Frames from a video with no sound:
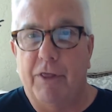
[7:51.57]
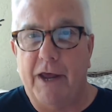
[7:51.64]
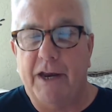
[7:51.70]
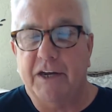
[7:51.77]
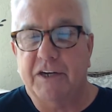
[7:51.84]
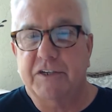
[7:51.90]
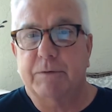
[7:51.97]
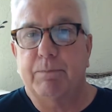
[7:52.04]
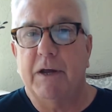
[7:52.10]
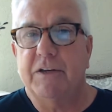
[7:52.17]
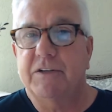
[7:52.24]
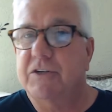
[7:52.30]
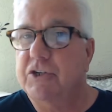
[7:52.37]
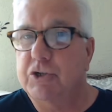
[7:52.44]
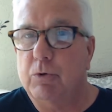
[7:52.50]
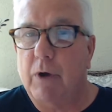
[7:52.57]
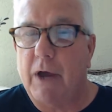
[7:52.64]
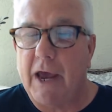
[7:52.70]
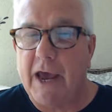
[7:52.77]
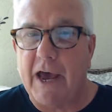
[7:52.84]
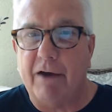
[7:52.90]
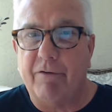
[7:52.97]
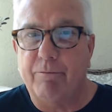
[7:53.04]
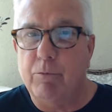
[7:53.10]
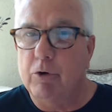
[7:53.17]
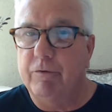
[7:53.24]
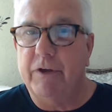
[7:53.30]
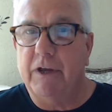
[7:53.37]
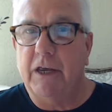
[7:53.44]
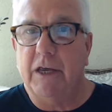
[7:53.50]
that expense that you have
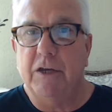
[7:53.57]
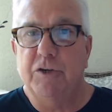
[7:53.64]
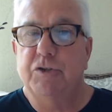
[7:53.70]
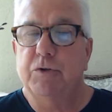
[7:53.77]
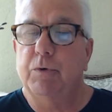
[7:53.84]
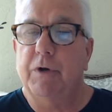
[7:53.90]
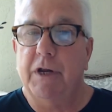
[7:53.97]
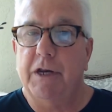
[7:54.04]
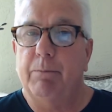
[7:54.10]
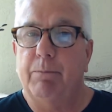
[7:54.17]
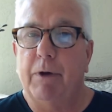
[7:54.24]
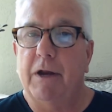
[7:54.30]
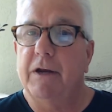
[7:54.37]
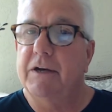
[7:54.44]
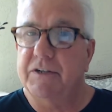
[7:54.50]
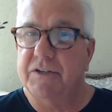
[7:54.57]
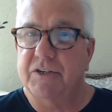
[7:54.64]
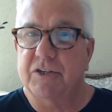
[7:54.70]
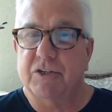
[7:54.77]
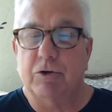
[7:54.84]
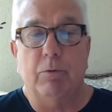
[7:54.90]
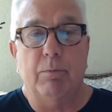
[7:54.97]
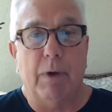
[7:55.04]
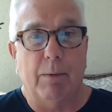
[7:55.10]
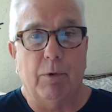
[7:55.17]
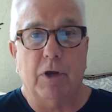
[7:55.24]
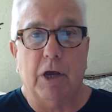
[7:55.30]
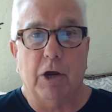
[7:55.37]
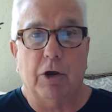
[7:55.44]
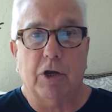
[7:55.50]
moving into an independent assisted
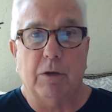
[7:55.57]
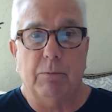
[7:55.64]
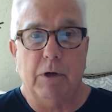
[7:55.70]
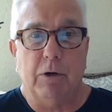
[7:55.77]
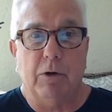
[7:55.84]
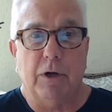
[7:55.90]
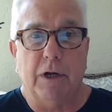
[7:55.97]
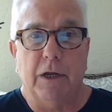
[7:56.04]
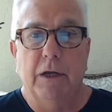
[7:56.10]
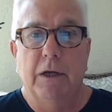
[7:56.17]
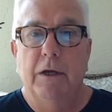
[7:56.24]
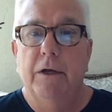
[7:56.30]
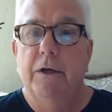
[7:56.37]
memory care community.